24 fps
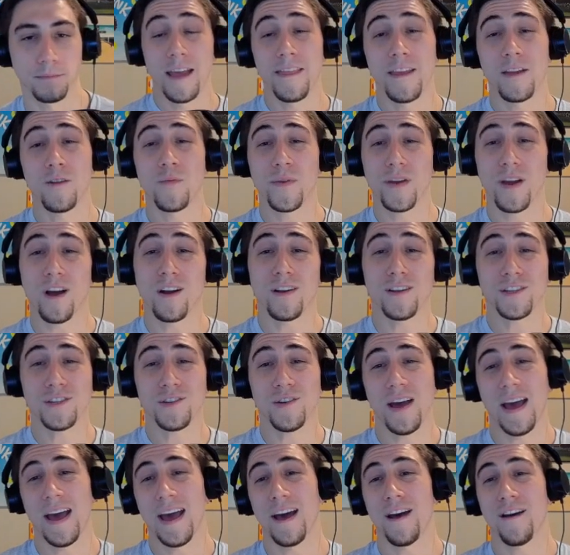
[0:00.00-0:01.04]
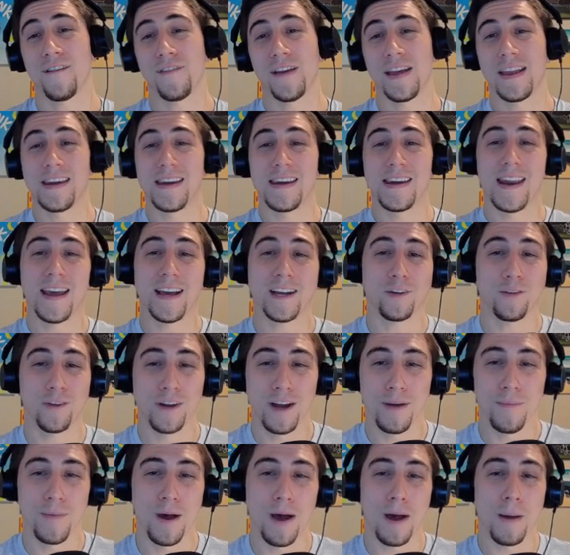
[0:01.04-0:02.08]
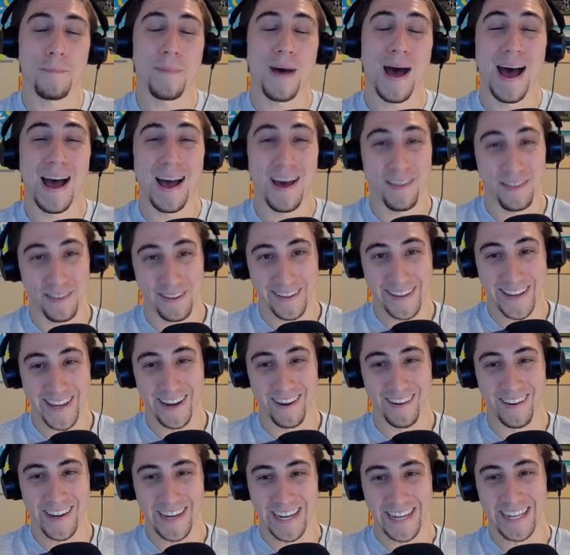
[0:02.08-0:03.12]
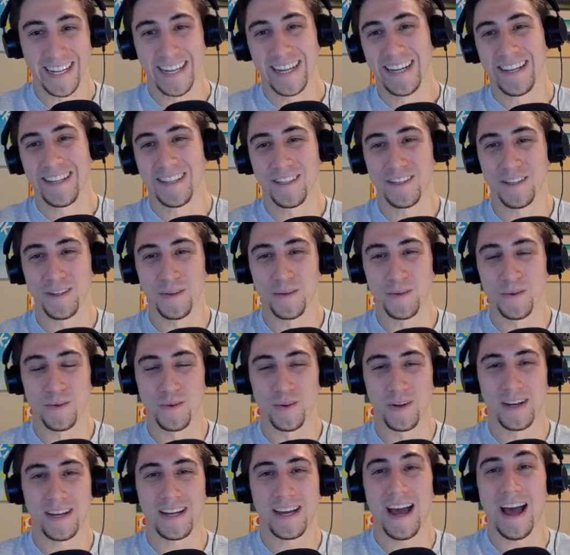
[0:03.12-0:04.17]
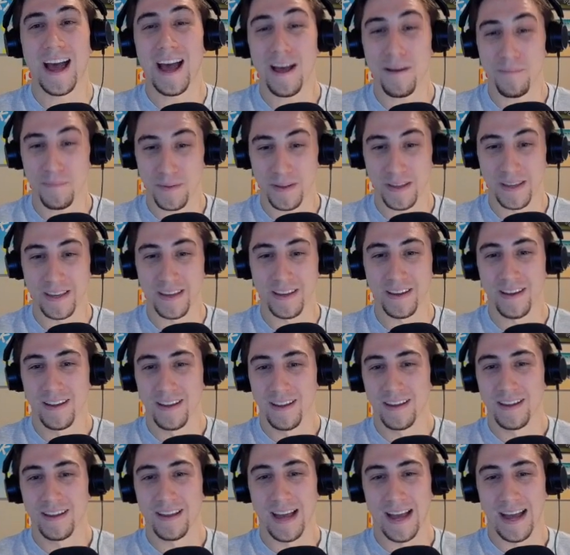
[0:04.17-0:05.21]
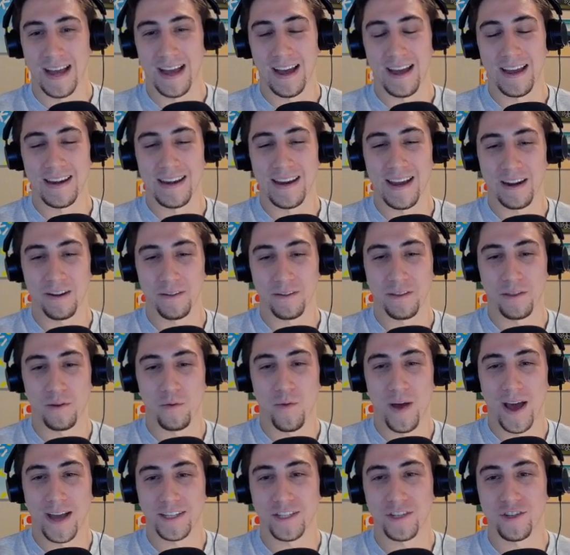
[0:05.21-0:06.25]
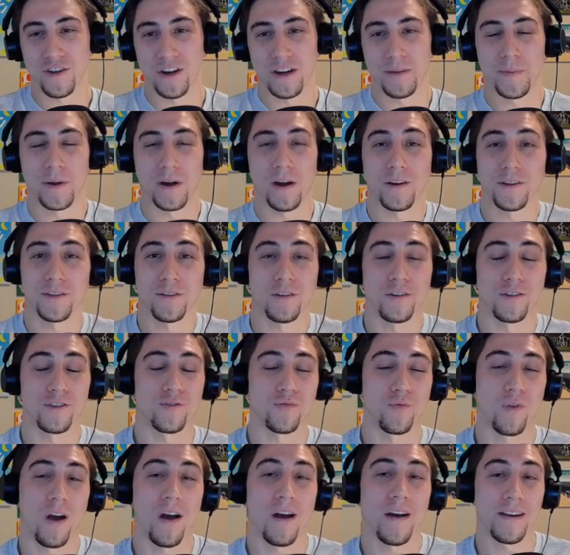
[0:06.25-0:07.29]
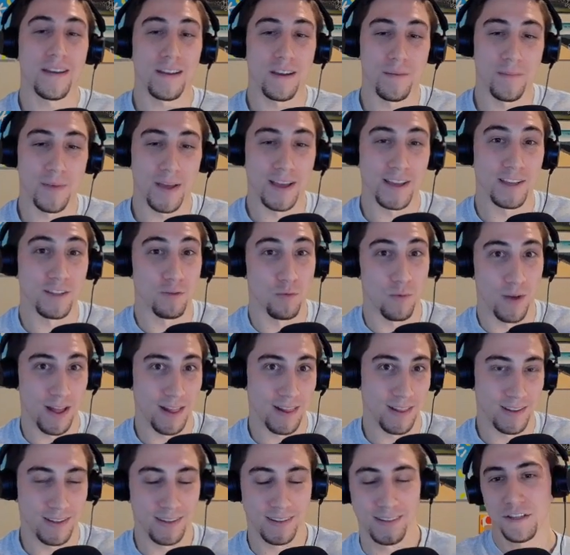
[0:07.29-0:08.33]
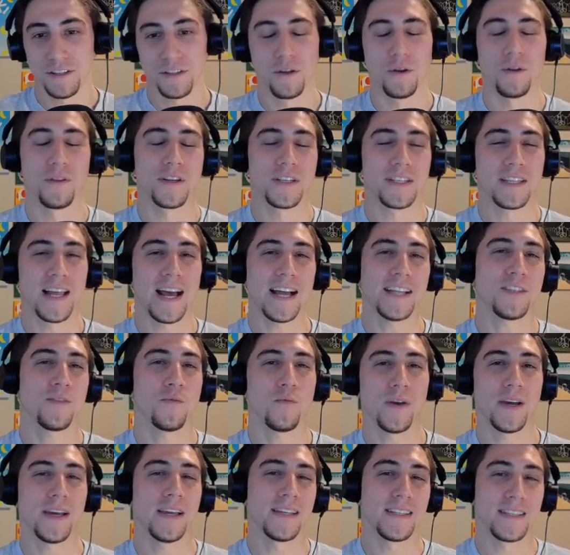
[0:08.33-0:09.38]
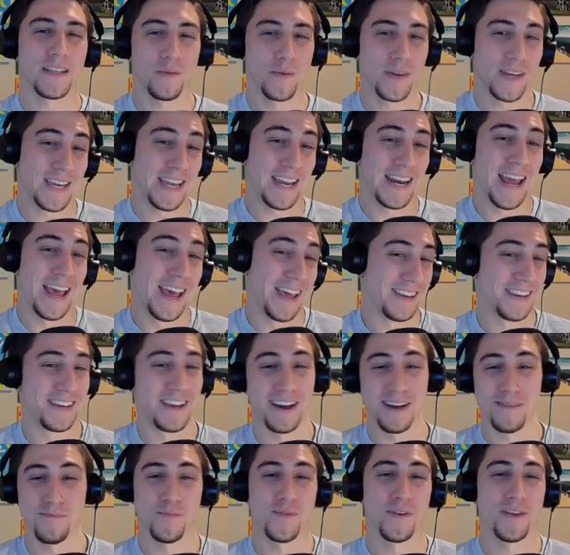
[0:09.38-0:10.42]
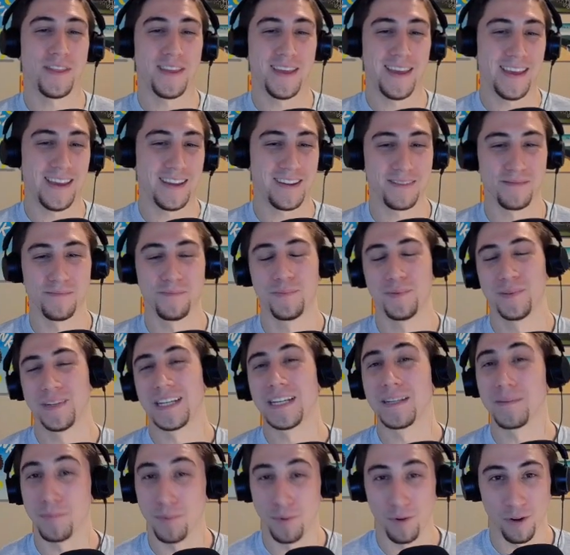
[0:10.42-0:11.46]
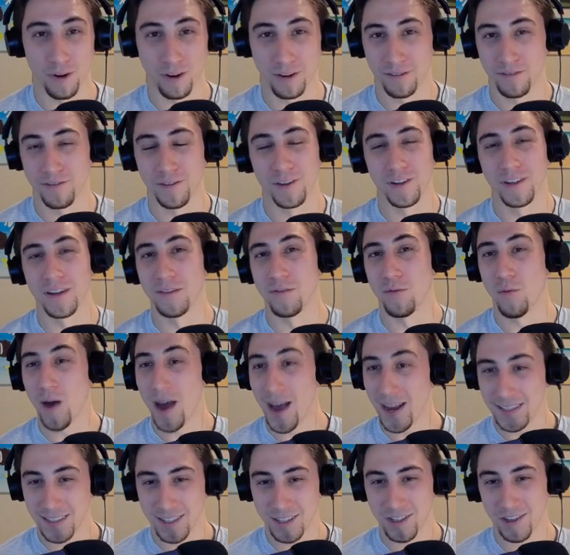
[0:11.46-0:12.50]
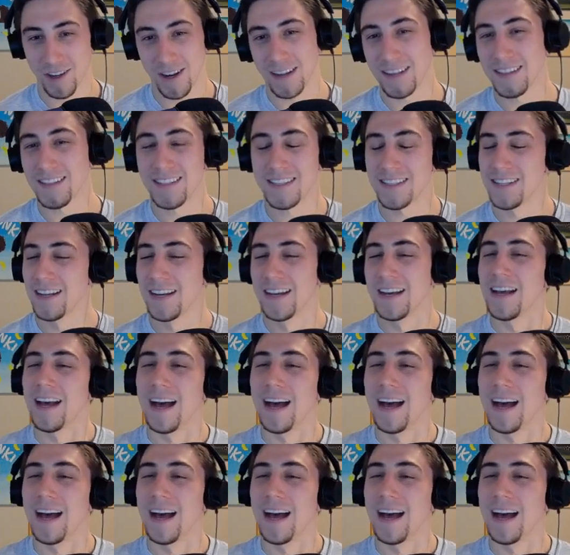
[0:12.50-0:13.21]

And then we also have Necreum Apothecary to copy not only the Waxadred, but also draw him as well. So there's lots of ways that we can end up with a complete board full of Waxadreds.